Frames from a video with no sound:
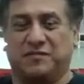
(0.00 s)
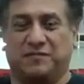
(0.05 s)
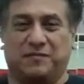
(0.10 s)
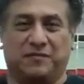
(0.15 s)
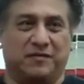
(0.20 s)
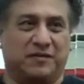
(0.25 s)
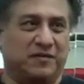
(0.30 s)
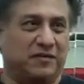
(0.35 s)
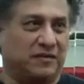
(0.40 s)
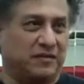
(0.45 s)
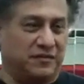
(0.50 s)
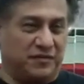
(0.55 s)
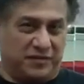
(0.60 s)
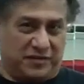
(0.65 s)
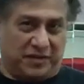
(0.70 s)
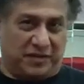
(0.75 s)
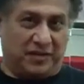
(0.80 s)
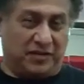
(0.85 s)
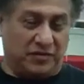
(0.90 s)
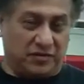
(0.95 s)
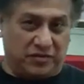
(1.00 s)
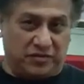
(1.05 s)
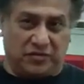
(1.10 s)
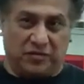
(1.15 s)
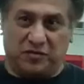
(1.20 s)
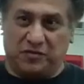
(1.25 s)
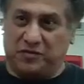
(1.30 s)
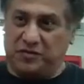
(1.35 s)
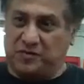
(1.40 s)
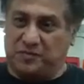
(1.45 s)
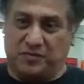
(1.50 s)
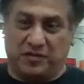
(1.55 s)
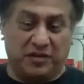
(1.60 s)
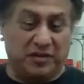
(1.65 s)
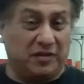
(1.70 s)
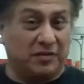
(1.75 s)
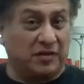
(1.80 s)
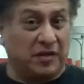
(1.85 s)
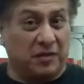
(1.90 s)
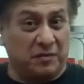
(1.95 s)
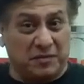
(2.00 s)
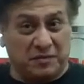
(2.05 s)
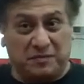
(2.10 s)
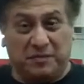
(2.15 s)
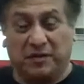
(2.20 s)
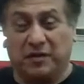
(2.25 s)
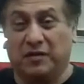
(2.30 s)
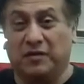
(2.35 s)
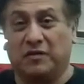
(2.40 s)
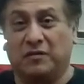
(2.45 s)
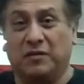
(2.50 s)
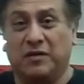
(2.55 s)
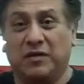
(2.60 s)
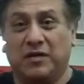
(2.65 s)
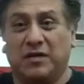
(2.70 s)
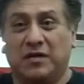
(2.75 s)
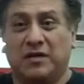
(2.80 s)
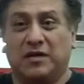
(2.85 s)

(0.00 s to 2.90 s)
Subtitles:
If you see it on YouTube, just put it on the comments below.